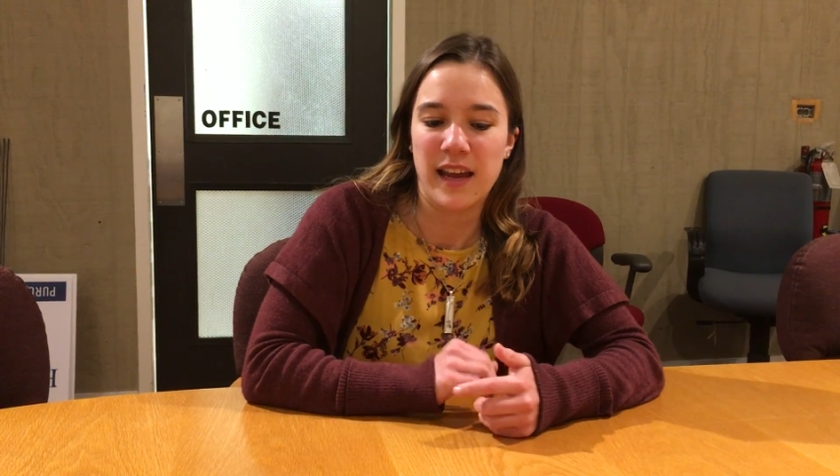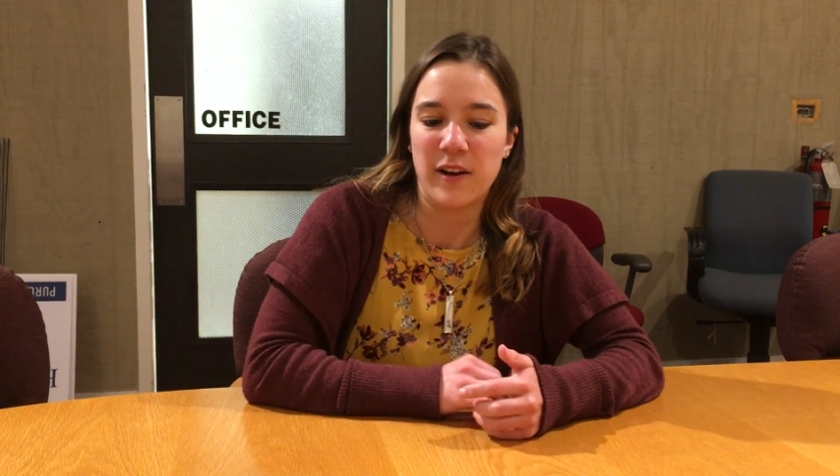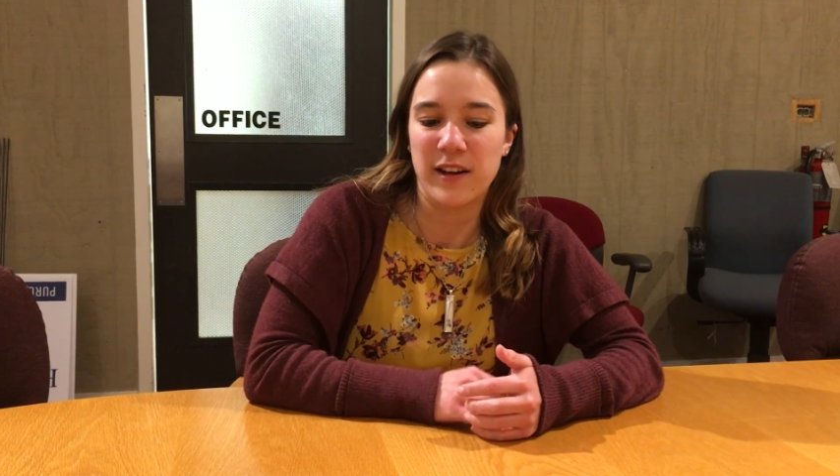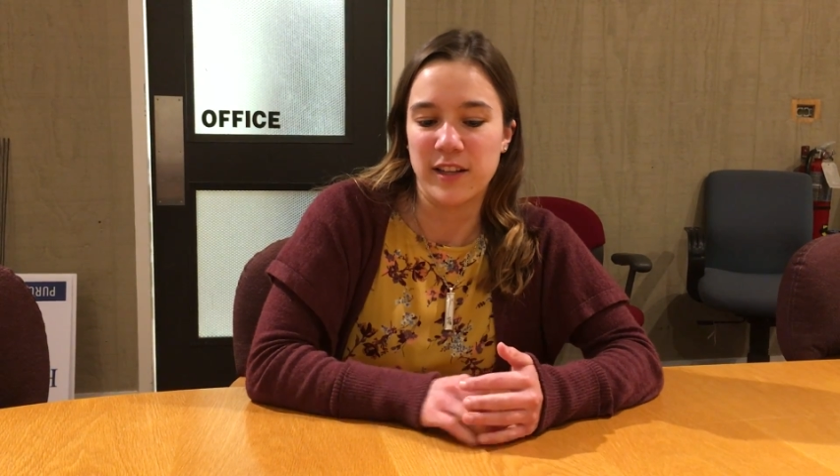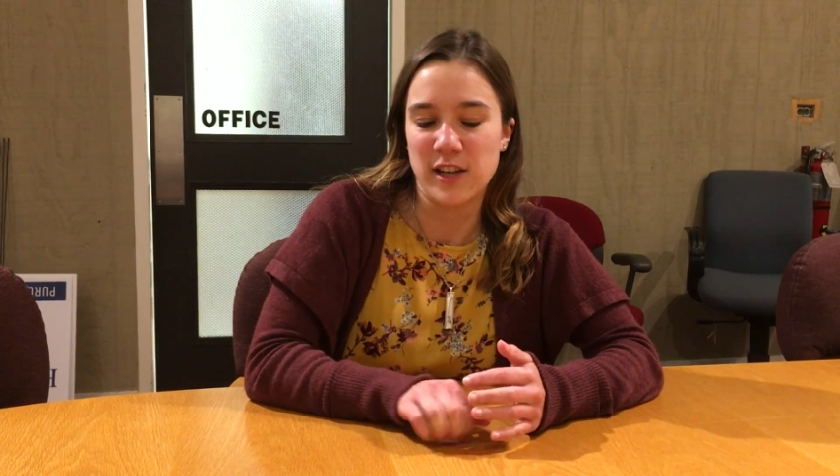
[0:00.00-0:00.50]

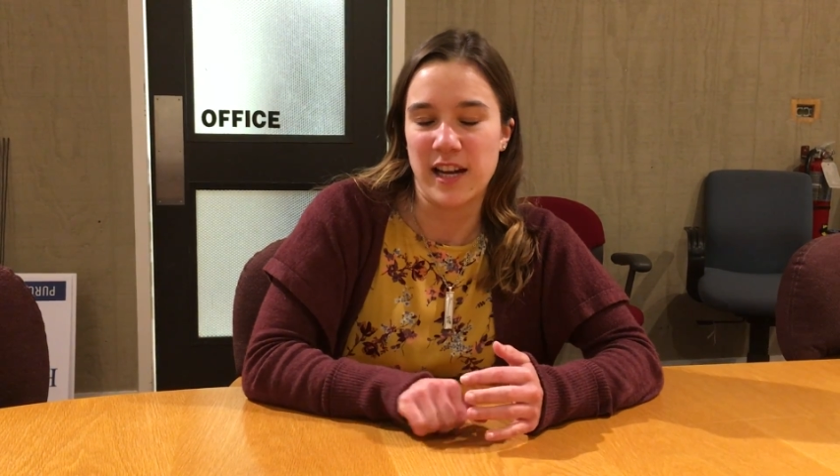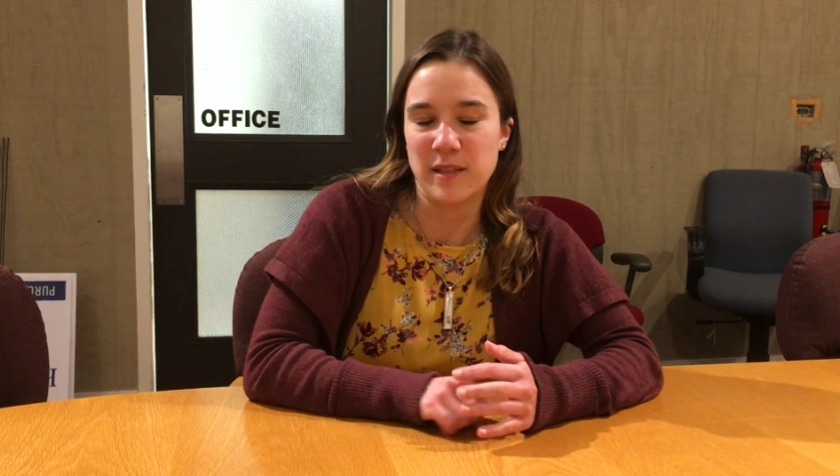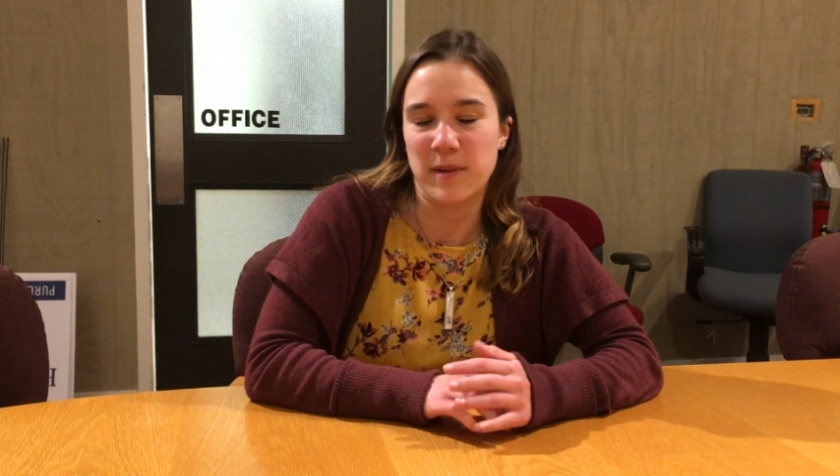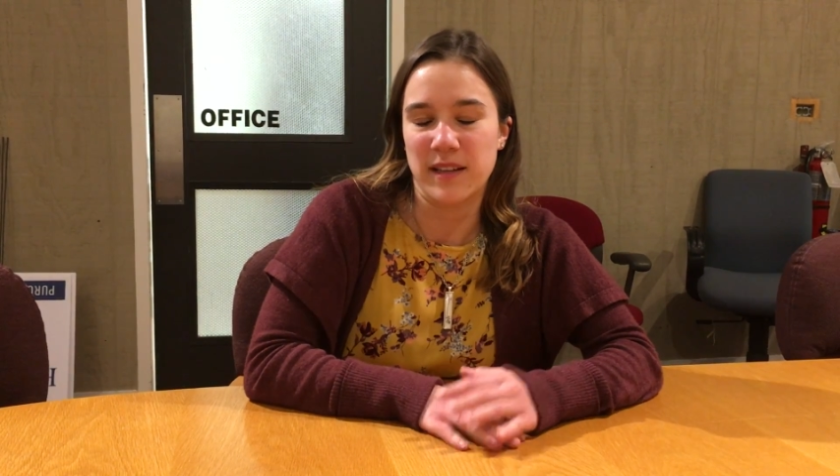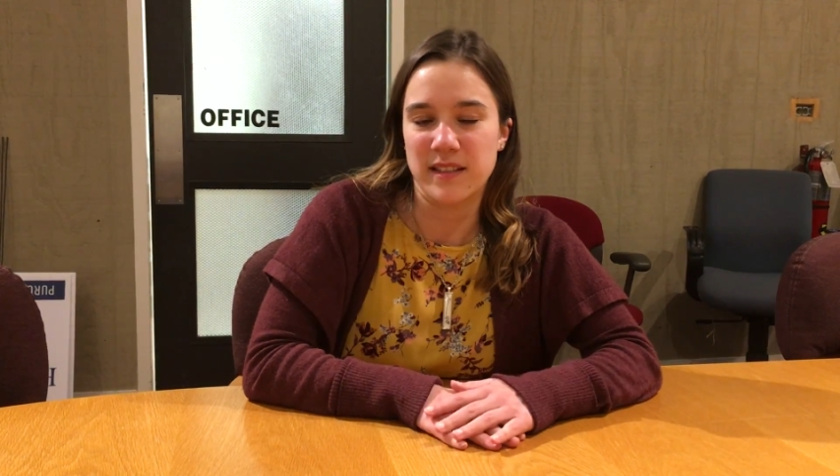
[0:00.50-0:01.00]
heritage
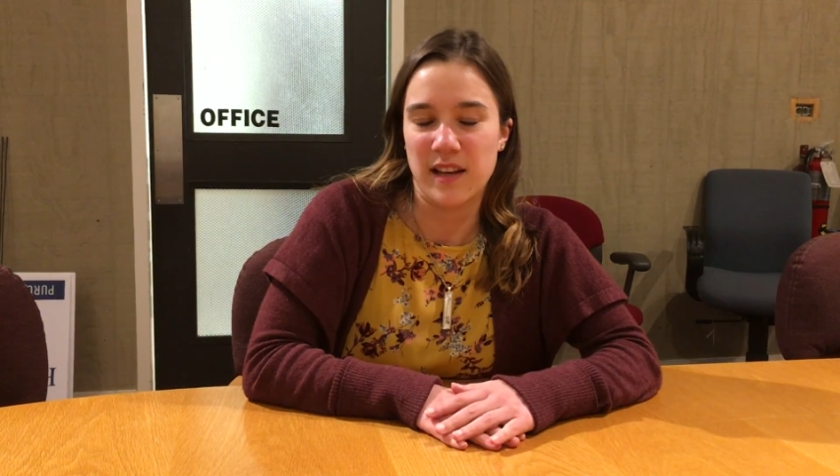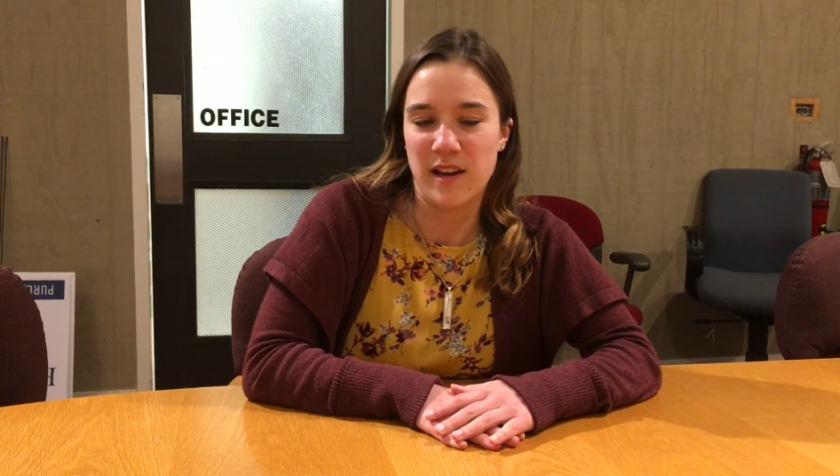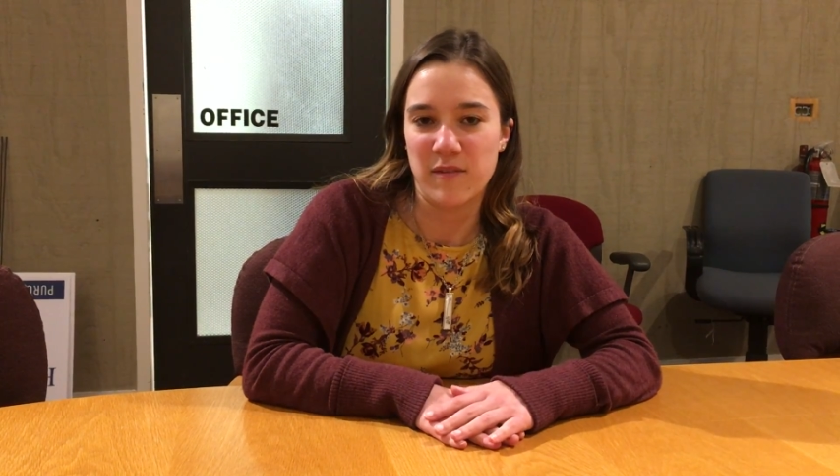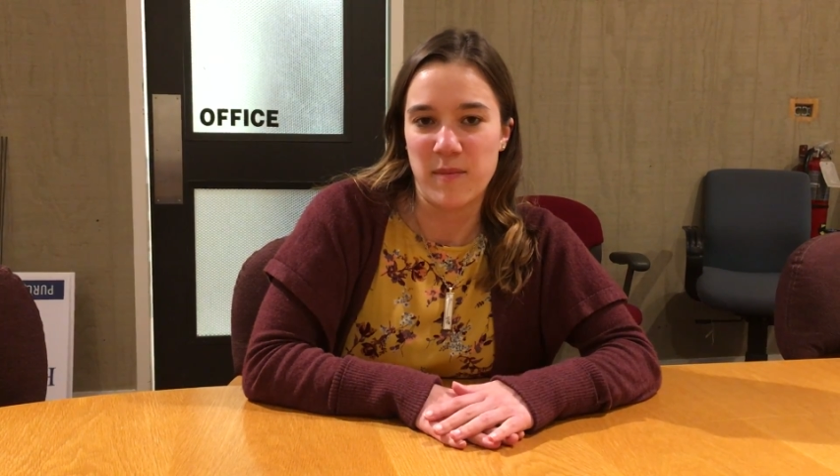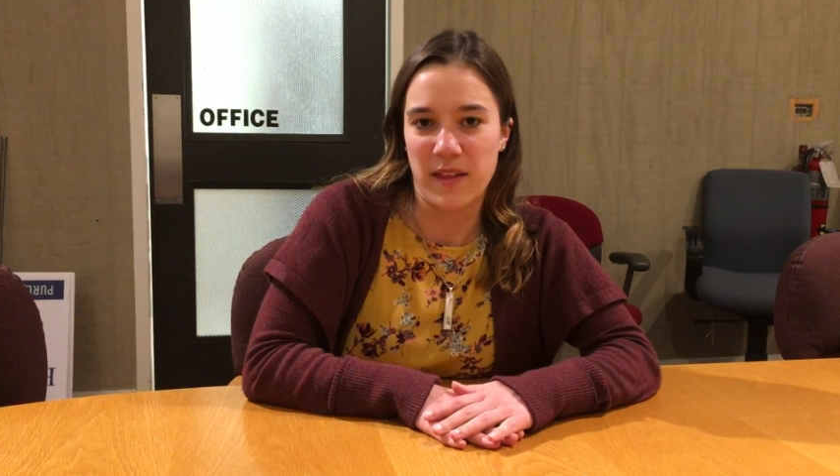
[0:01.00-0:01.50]
aspects
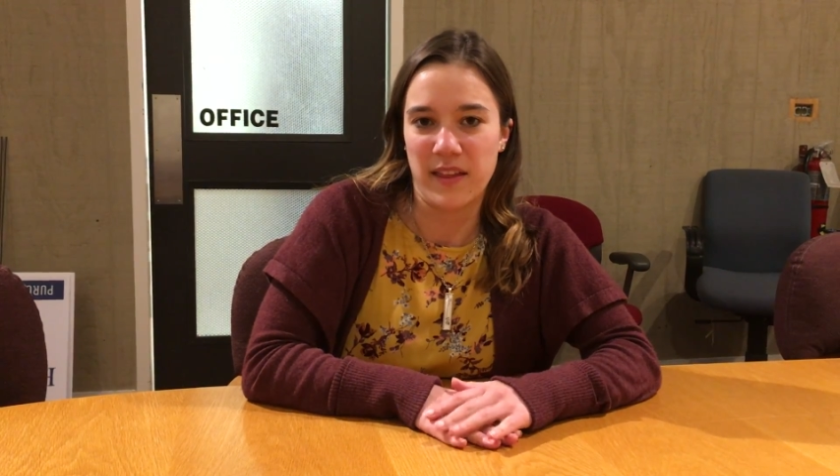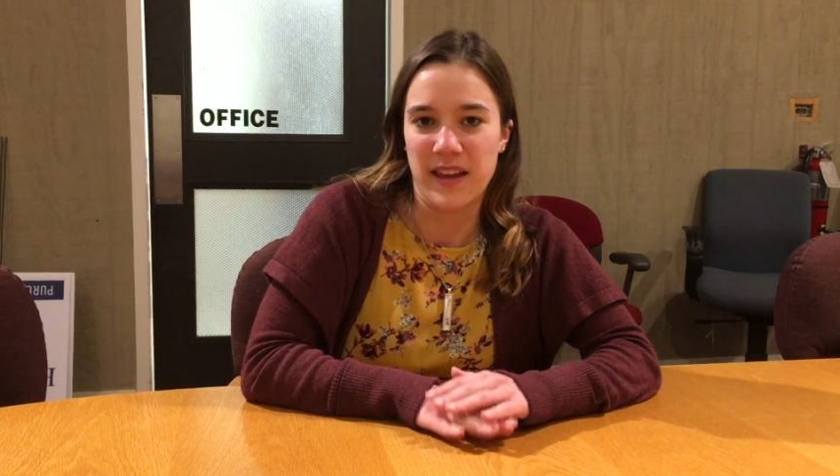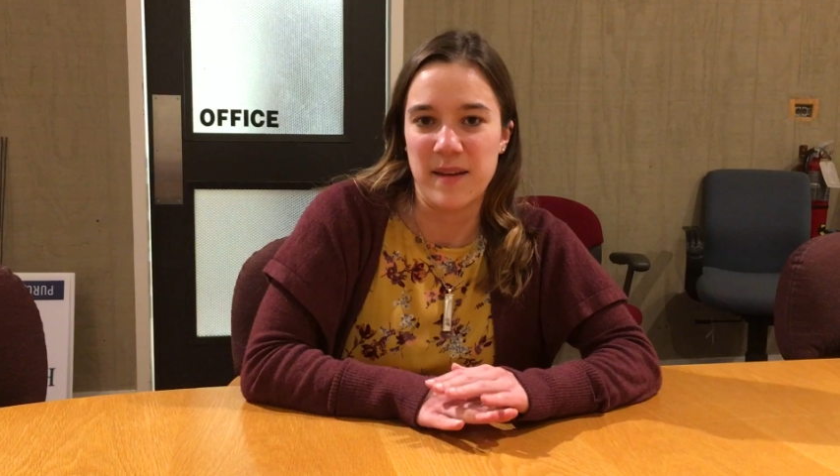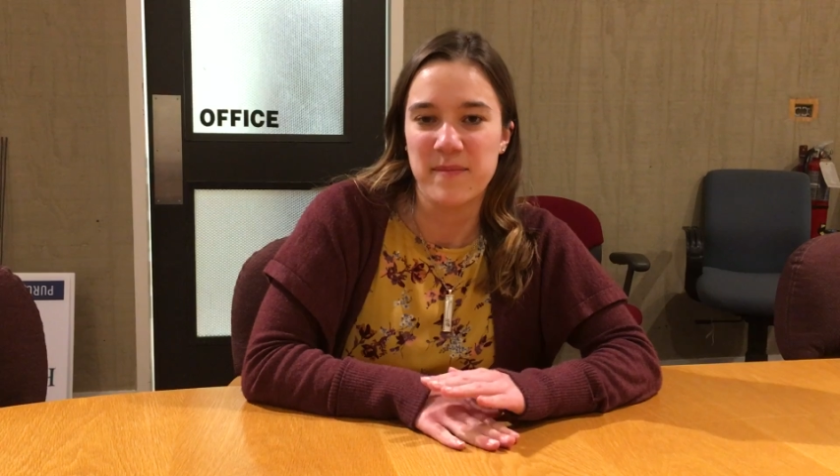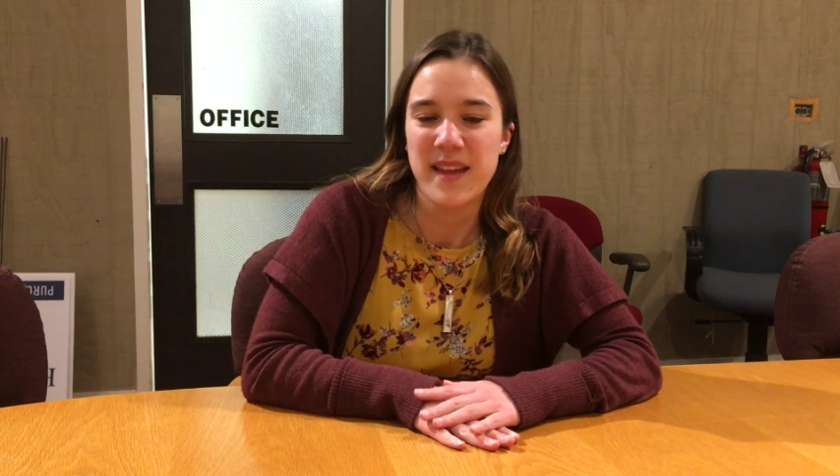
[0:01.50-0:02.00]
of
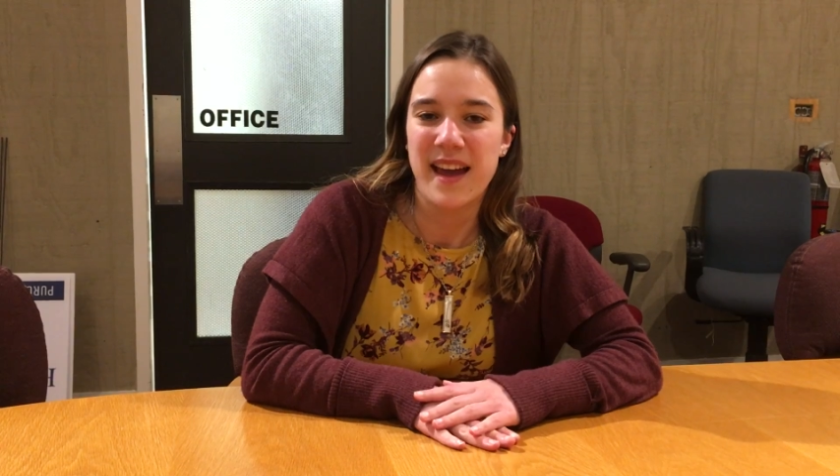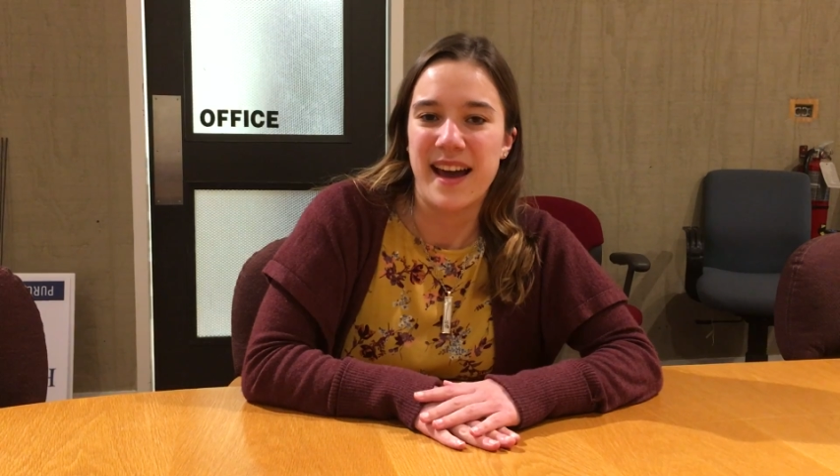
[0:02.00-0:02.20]
Bethlehem.